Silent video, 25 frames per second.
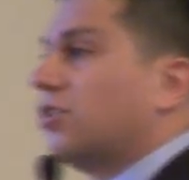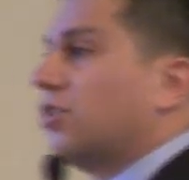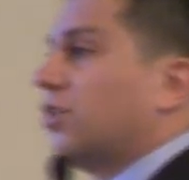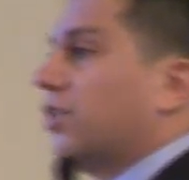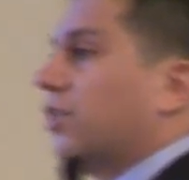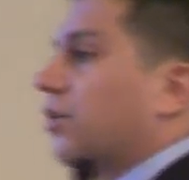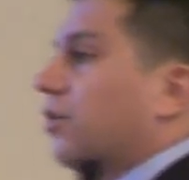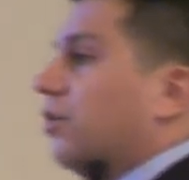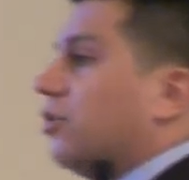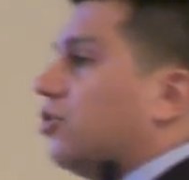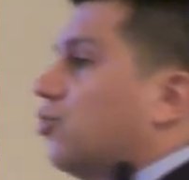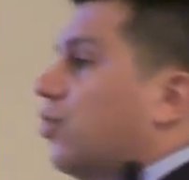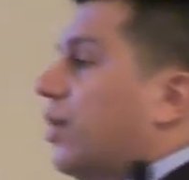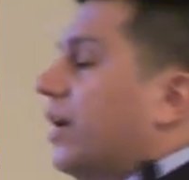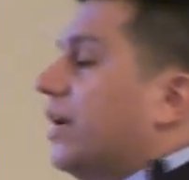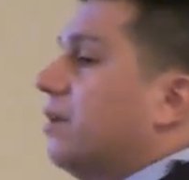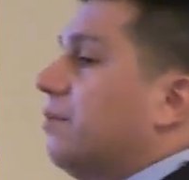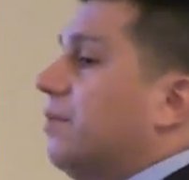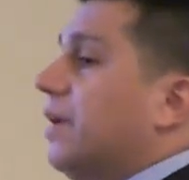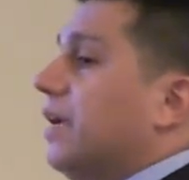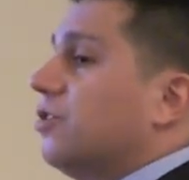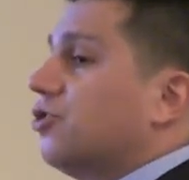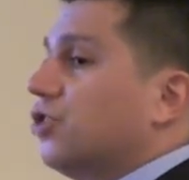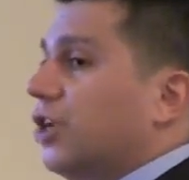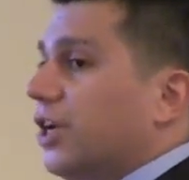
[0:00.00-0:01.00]
that are, that are trying to
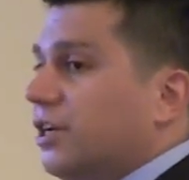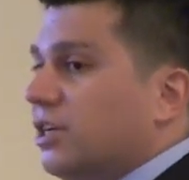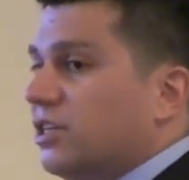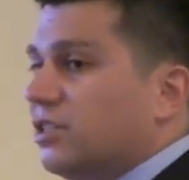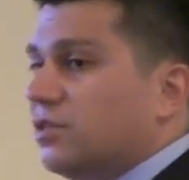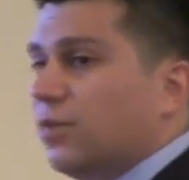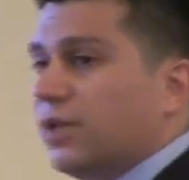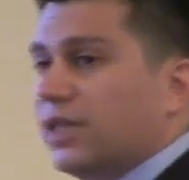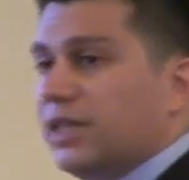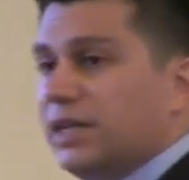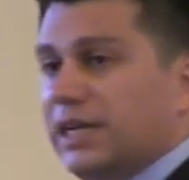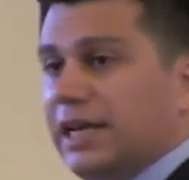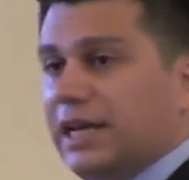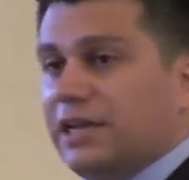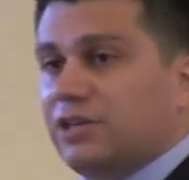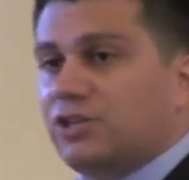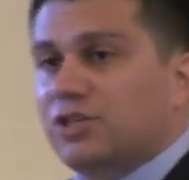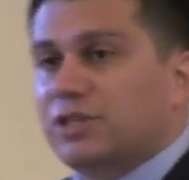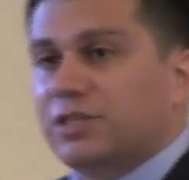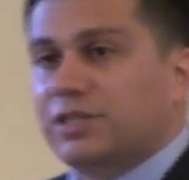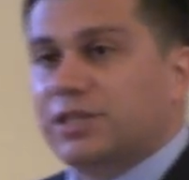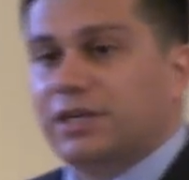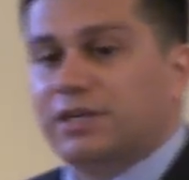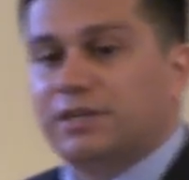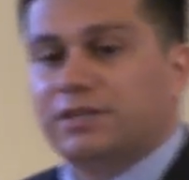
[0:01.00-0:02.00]
make changes within
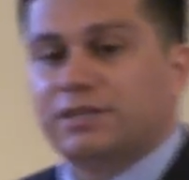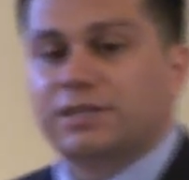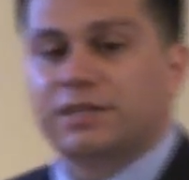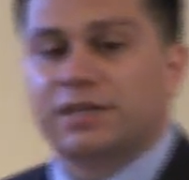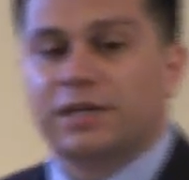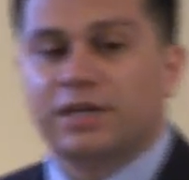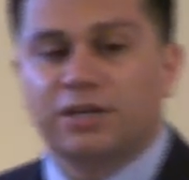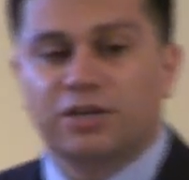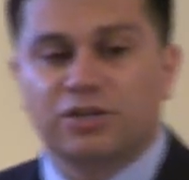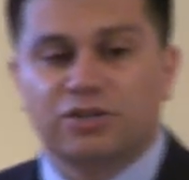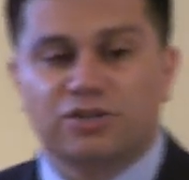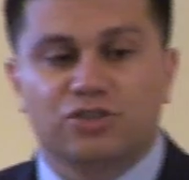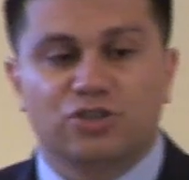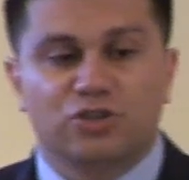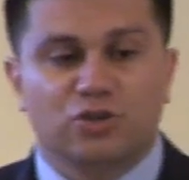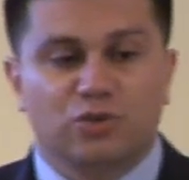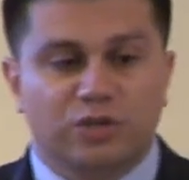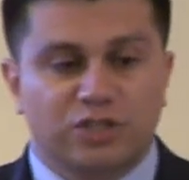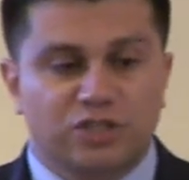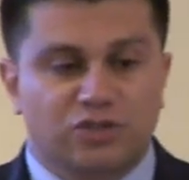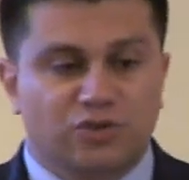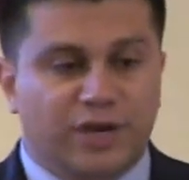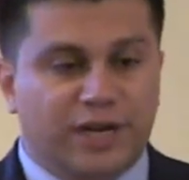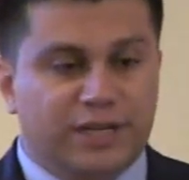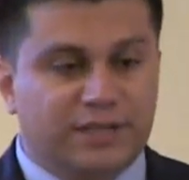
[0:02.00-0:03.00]
agencies to
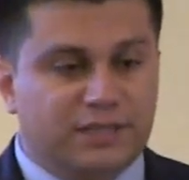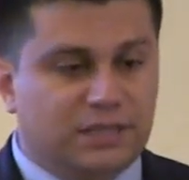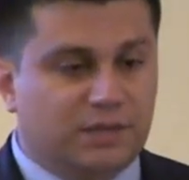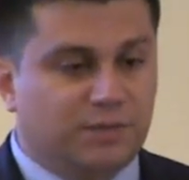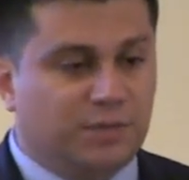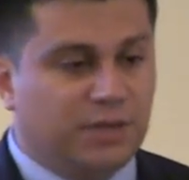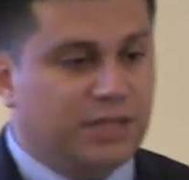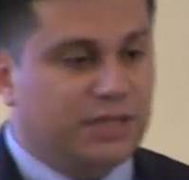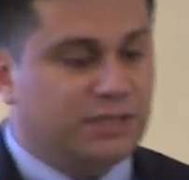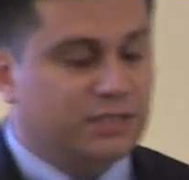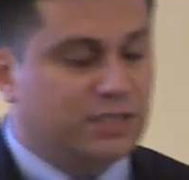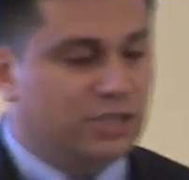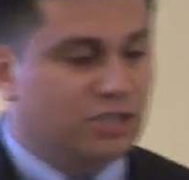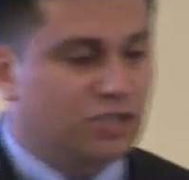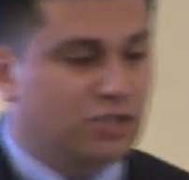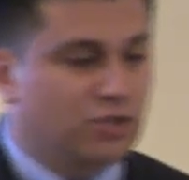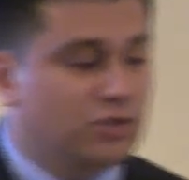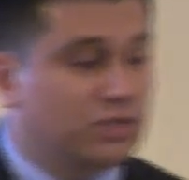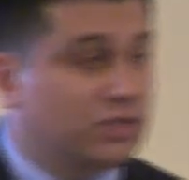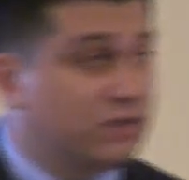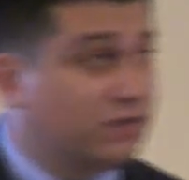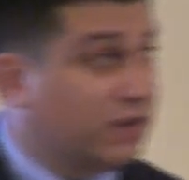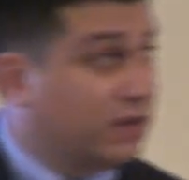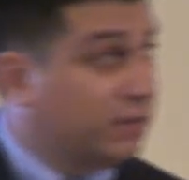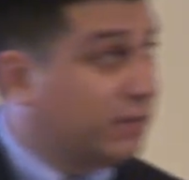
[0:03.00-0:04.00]
address some of these
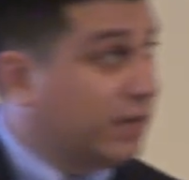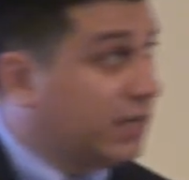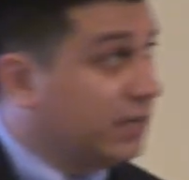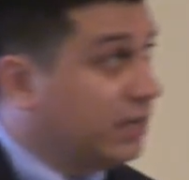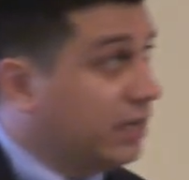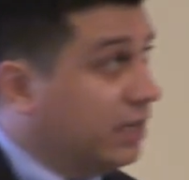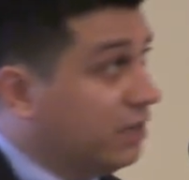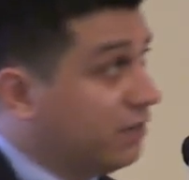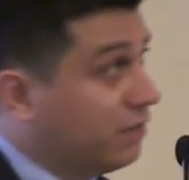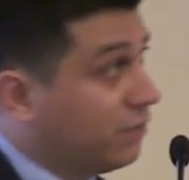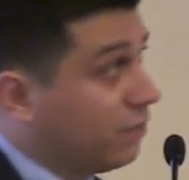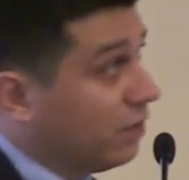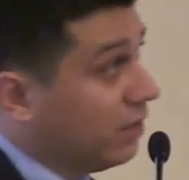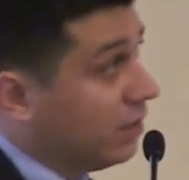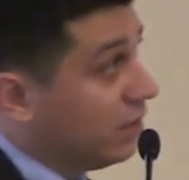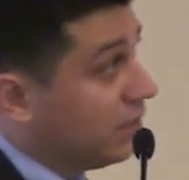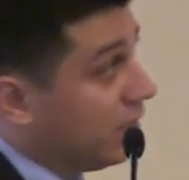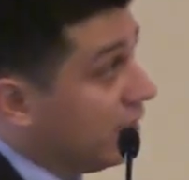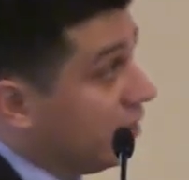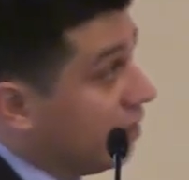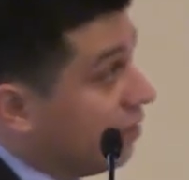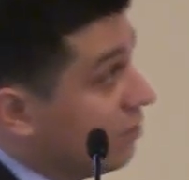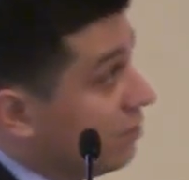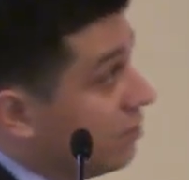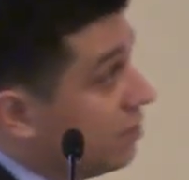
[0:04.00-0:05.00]
issues of unmet need for
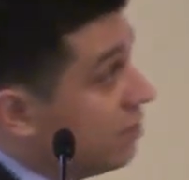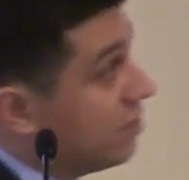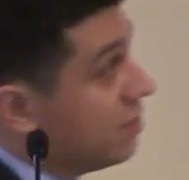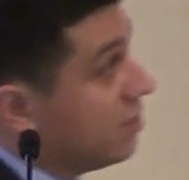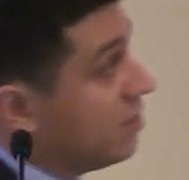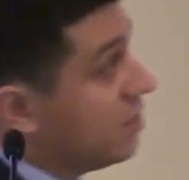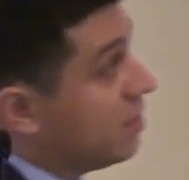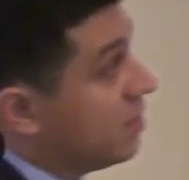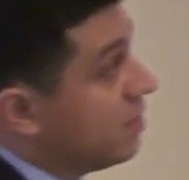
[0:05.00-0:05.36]
Latinos.